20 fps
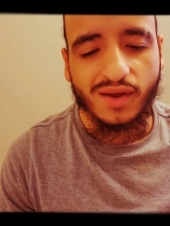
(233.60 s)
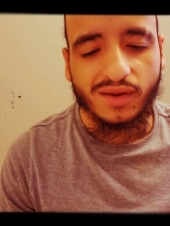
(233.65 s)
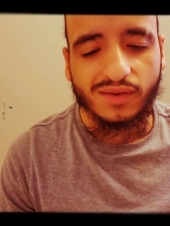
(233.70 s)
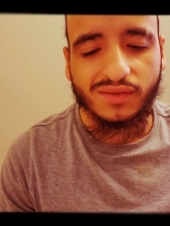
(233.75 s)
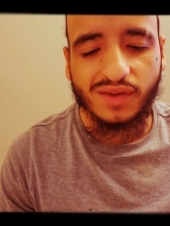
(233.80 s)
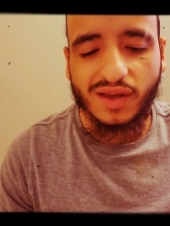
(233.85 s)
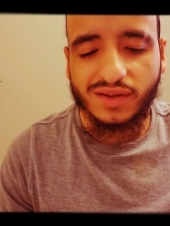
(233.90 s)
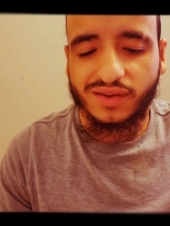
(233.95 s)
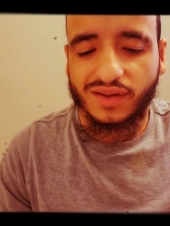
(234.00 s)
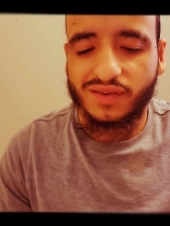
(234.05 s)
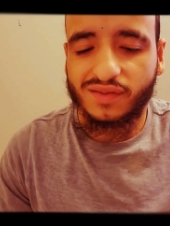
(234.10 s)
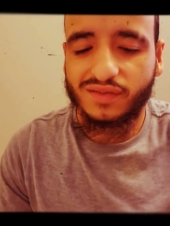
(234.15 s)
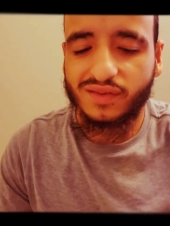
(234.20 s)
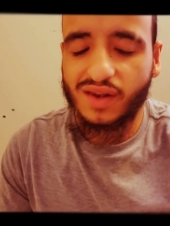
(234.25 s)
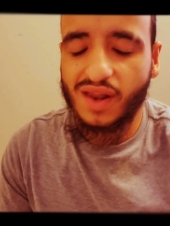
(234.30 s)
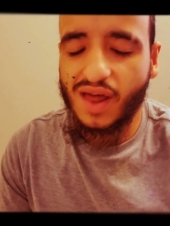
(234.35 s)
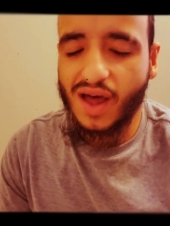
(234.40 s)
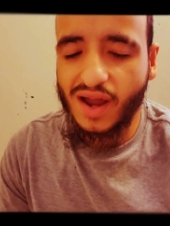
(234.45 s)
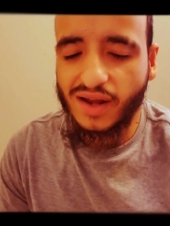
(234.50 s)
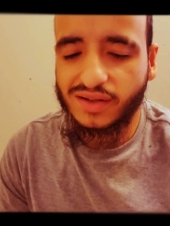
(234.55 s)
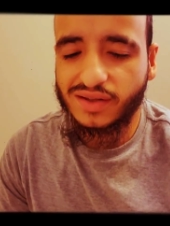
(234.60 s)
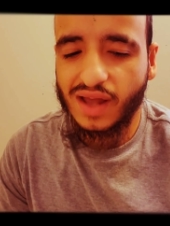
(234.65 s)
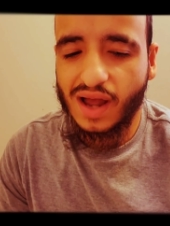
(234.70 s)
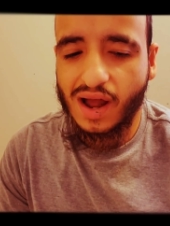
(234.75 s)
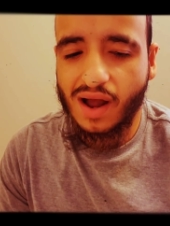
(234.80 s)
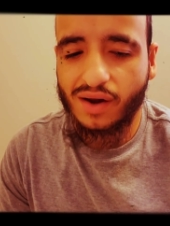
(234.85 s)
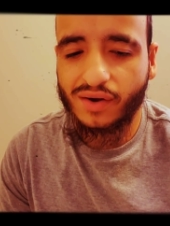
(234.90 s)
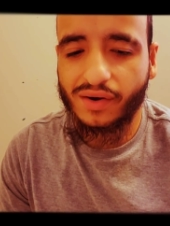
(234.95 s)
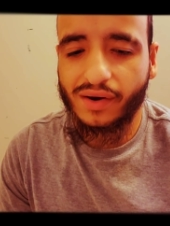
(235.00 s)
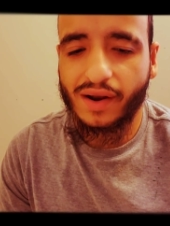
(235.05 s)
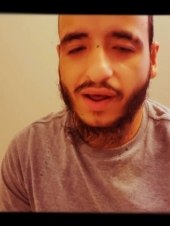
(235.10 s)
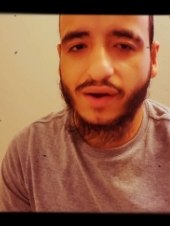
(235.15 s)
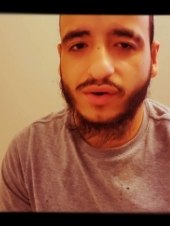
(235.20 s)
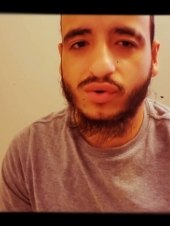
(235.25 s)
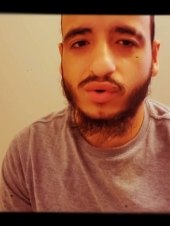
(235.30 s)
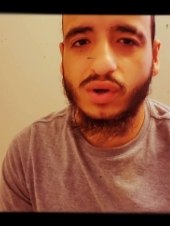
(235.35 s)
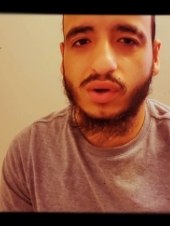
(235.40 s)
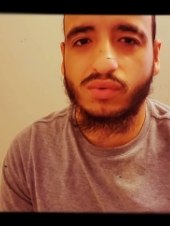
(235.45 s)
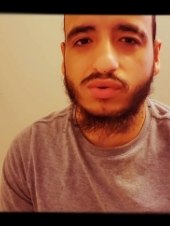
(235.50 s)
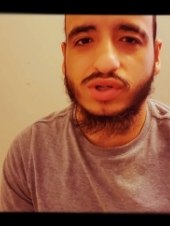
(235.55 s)
So I had to slide down and I
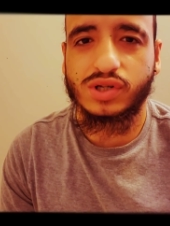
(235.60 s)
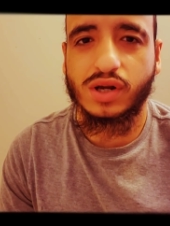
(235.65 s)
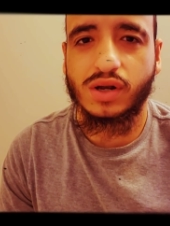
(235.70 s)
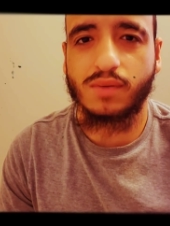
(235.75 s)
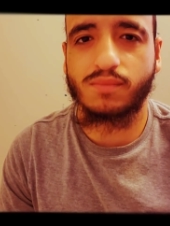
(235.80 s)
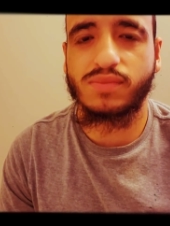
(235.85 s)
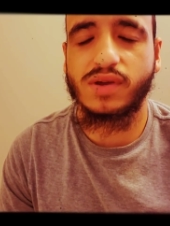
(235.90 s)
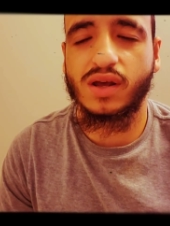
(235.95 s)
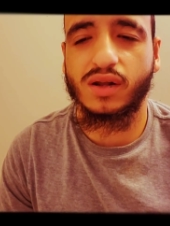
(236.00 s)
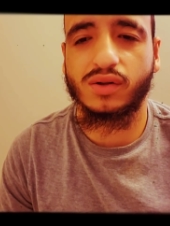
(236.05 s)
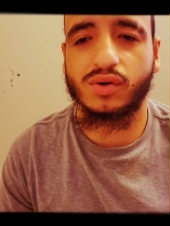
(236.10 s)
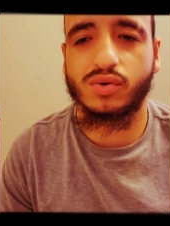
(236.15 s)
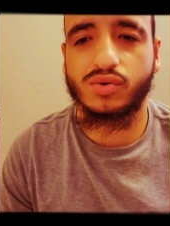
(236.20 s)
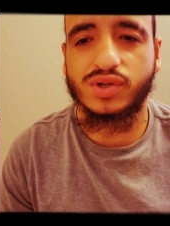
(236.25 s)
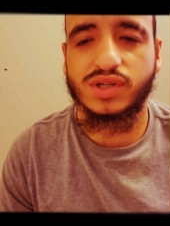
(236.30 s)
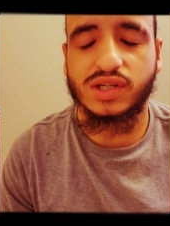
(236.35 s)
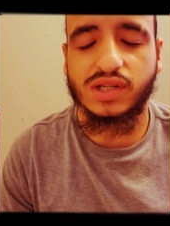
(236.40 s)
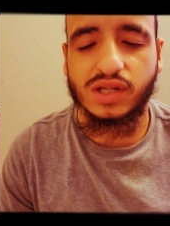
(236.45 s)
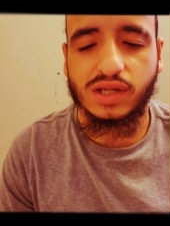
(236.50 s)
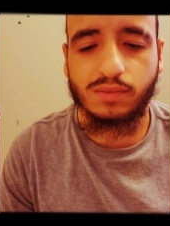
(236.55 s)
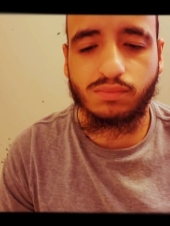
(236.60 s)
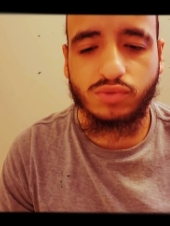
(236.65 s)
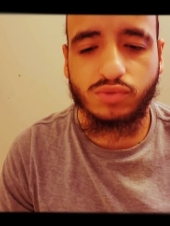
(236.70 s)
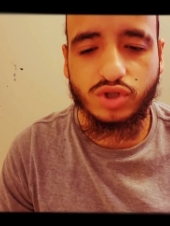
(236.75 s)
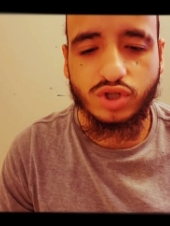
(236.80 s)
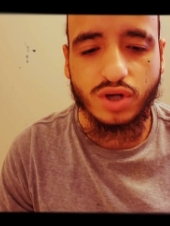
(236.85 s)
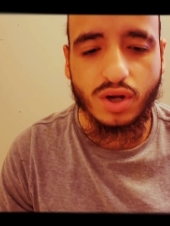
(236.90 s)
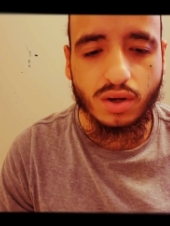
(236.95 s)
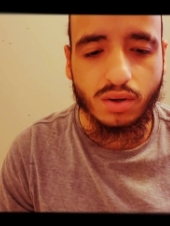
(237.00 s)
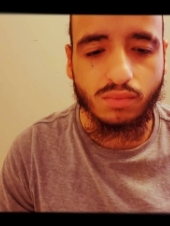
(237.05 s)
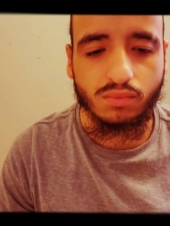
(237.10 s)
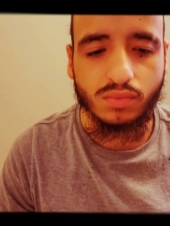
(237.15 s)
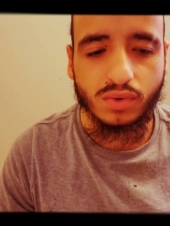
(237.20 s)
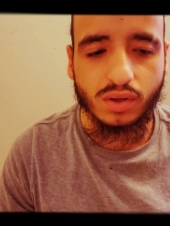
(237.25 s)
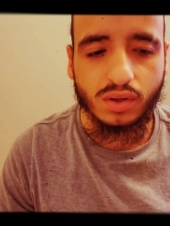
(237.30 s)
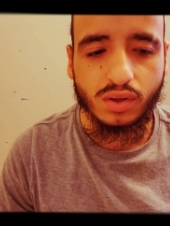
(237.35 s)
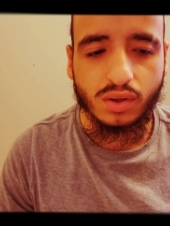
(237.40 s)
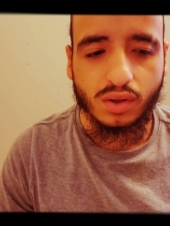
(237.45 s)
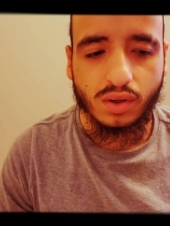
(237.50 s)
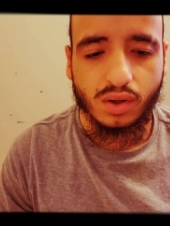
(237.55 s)
knew it was going to be a little steep jump.
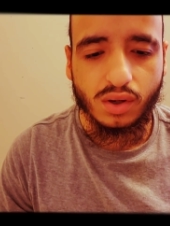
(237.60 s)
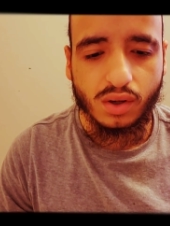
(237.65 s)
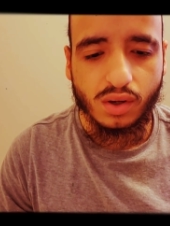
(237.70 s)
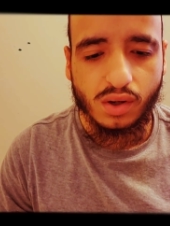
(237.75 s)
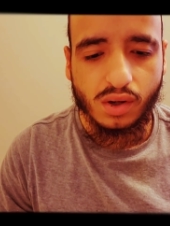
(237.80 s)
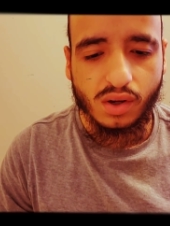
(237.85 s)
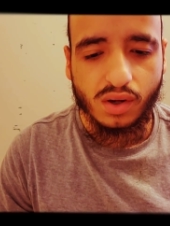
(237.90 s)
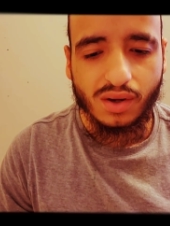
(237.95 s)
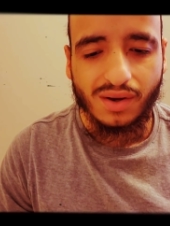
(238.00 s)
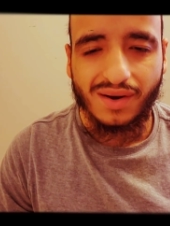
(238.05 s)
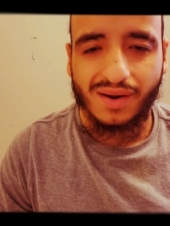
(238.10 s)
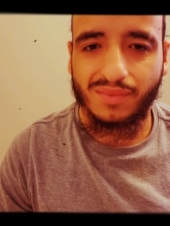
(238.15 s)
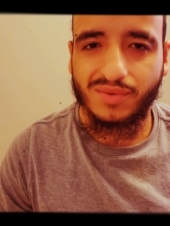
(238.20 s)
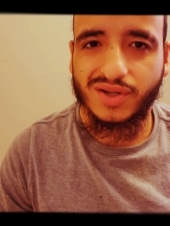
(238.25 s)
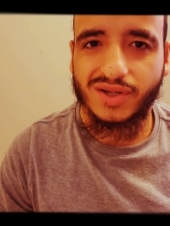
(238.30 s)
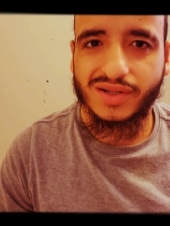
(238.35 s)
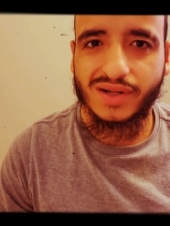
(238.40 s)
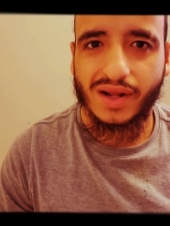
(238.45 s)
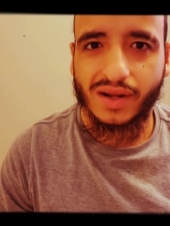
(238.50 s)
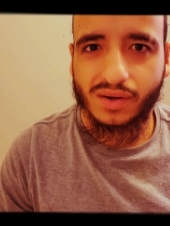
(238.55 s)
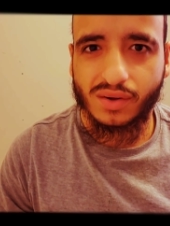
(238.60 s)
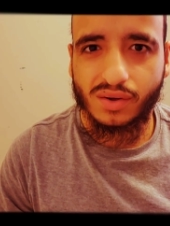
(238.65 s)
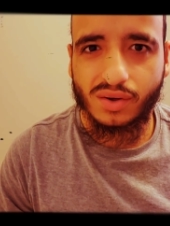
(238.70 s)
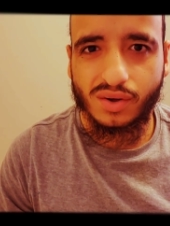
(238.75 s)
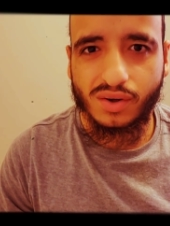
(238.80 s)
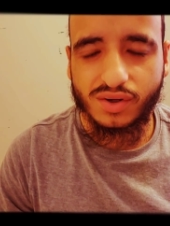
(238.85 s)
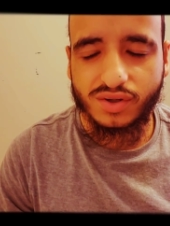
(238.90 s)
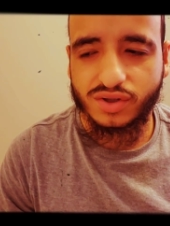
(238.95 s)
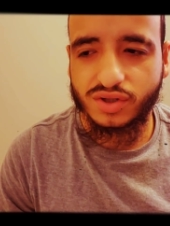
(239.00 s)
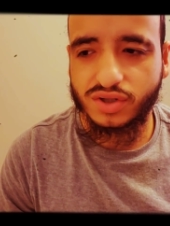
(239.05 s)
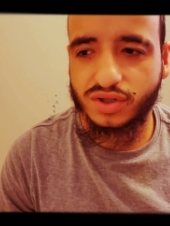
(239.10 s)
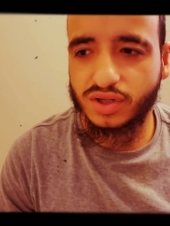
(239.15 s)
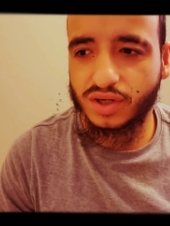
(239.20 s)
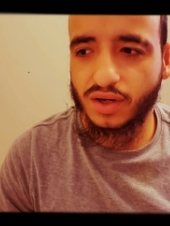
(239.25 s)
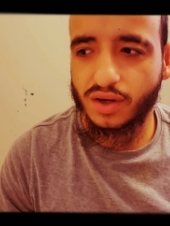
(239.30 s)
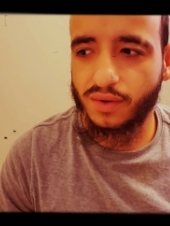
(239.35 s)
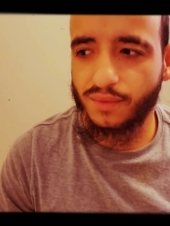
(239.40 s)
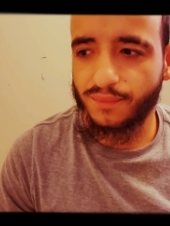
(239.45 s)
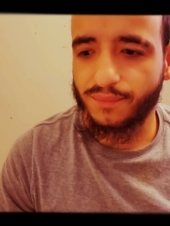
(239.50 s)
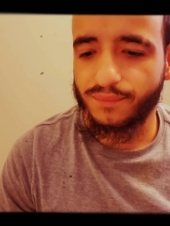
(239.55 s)
And I'm just like, oh
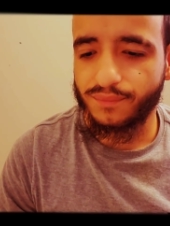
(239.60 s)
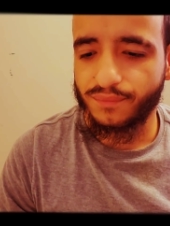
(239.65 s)
shit.